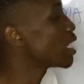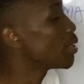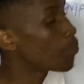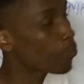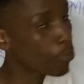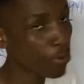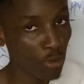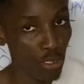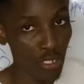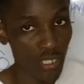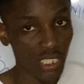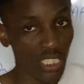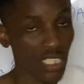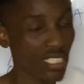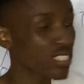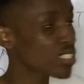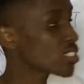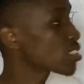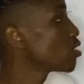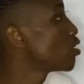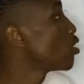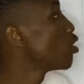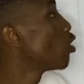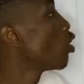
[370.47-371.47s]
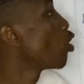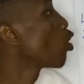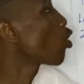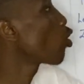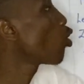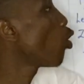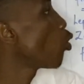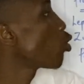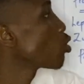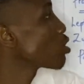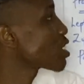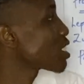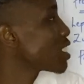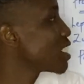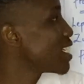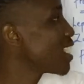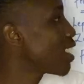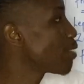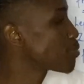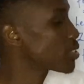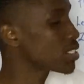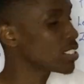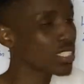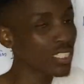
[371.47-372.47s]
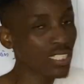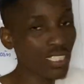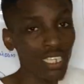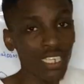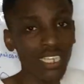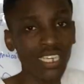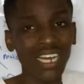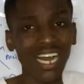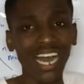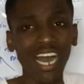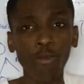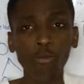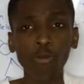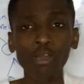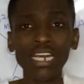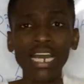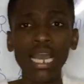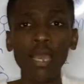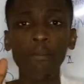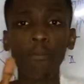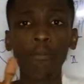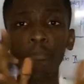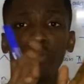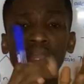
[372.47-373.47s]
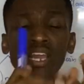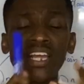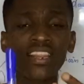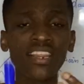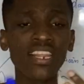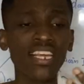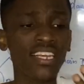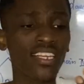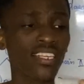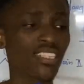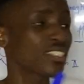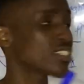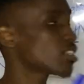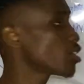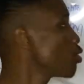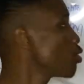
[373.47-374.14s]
a process called synapsis. And when I pair things,